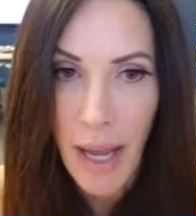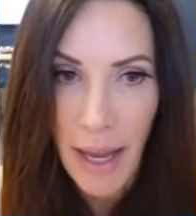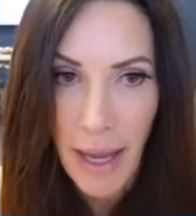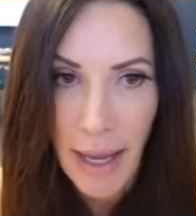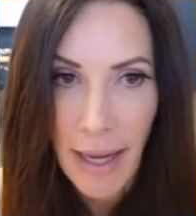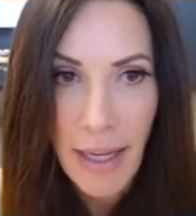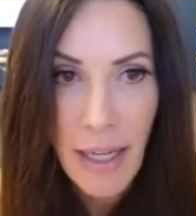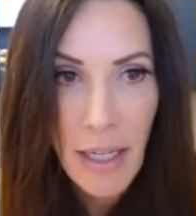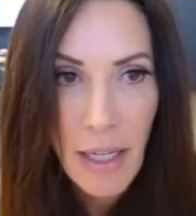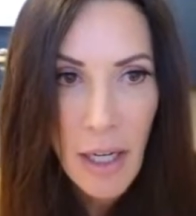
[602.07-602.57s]

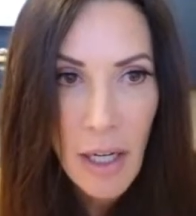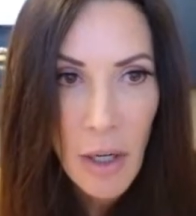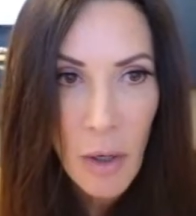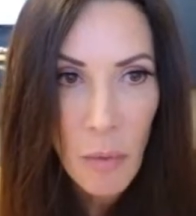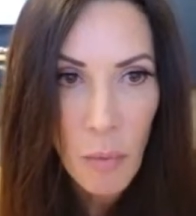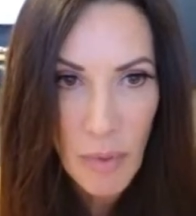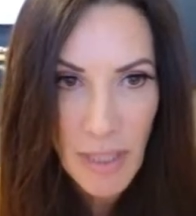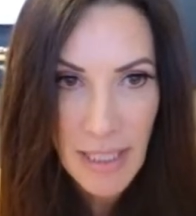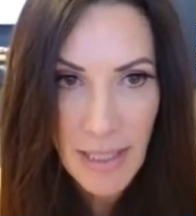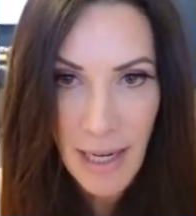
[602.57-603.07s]
where
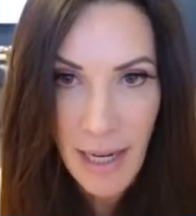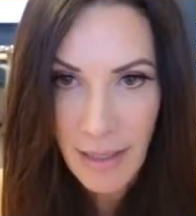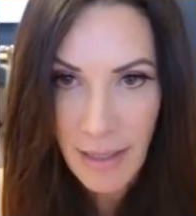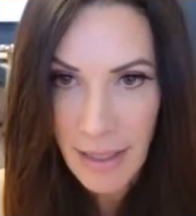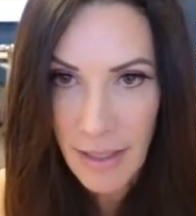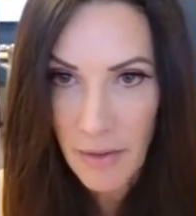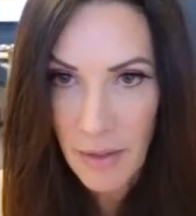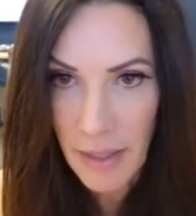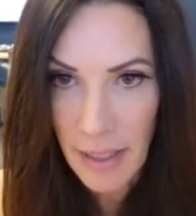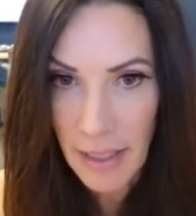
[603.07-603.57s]
we
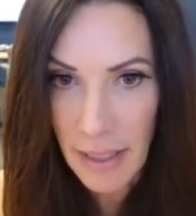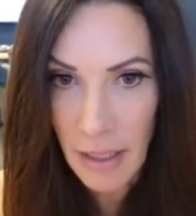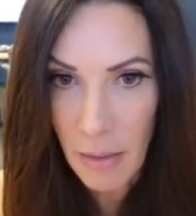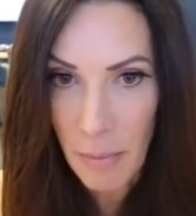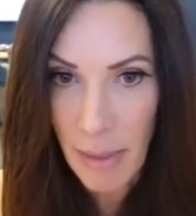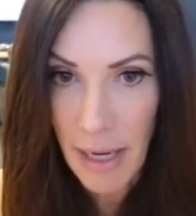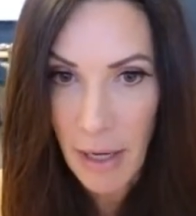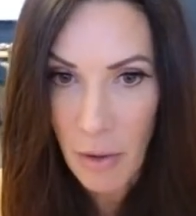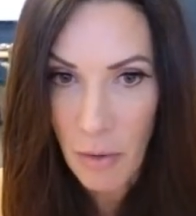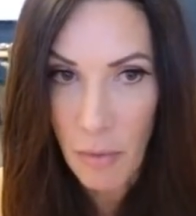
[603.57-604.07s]
start to think
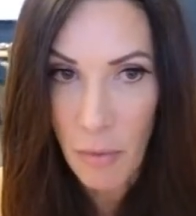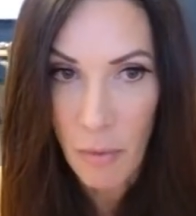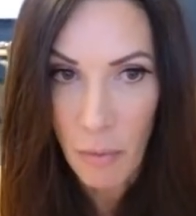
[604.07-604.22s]
about